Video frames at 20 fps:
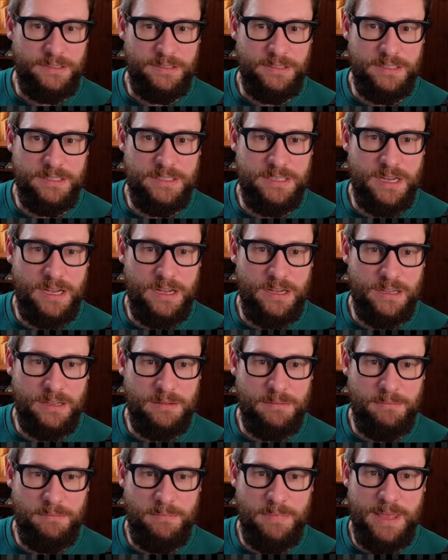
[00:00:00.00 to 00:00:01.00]
Dark,
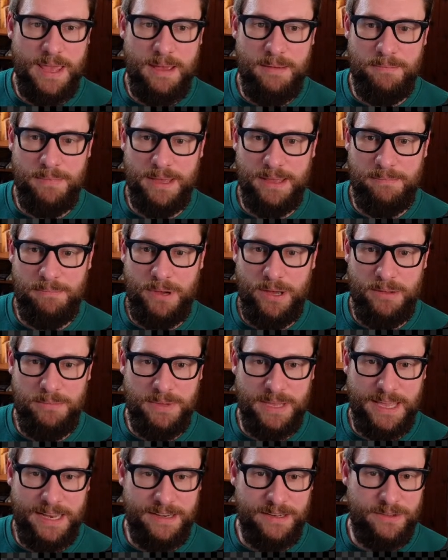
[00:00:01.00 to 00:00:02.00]
yeah,
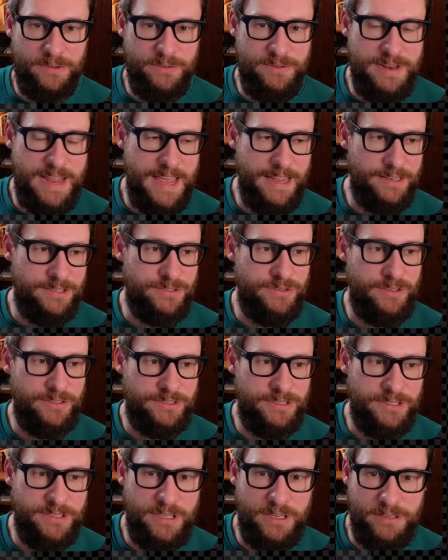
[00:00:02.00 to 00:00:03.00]
biomechanical neck
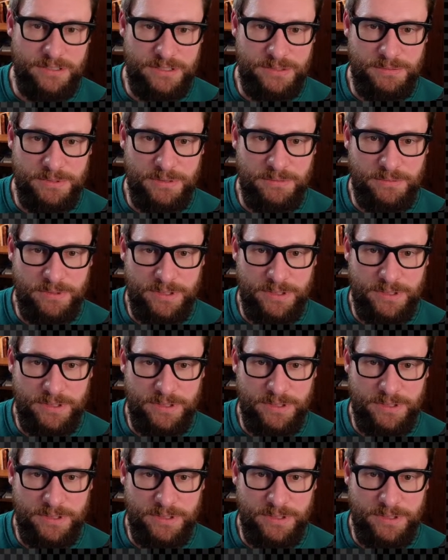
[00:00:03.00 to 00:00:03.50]
structure. No, so we don't want